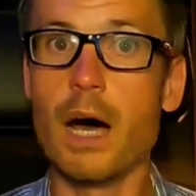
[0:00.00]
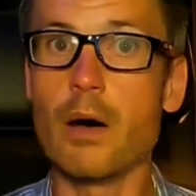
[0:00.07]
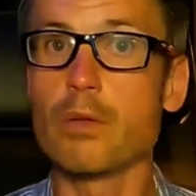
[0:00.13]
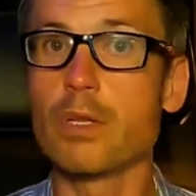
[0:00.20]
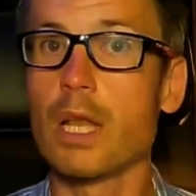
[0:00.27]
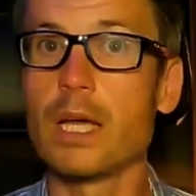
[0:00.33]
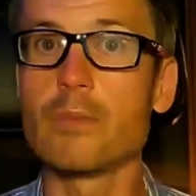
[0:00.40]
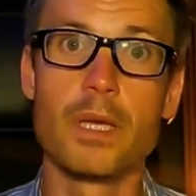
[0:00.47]

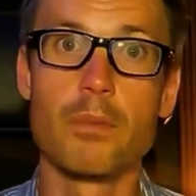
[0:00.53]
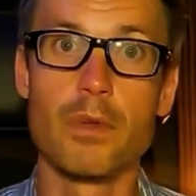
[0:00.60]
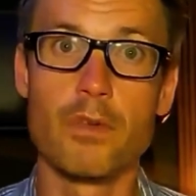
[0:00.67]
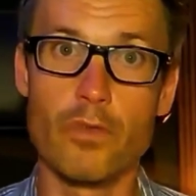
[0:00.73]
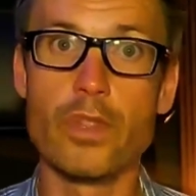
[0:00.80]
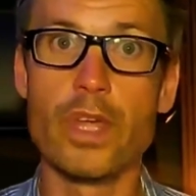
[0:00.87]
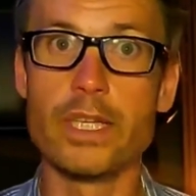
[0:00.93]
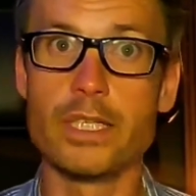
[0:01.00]
outline
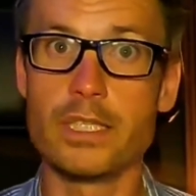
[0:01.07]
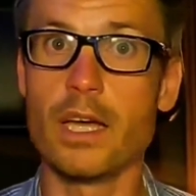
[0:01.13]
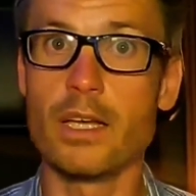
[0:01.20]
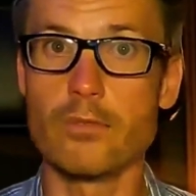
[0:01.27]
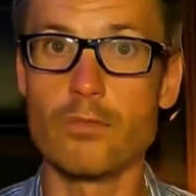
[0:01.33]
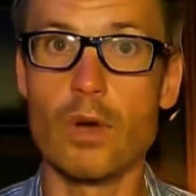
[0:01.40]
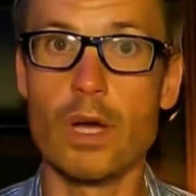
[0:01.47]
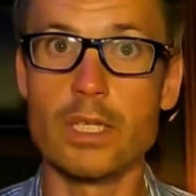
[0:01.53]
before they start
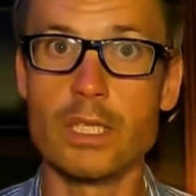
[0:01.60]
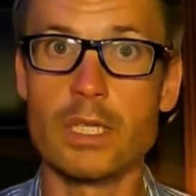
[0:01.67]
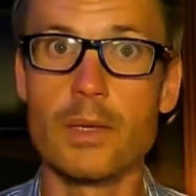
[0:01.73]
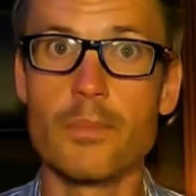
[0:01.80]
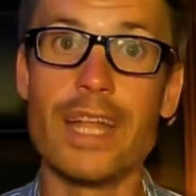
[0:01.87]
writing.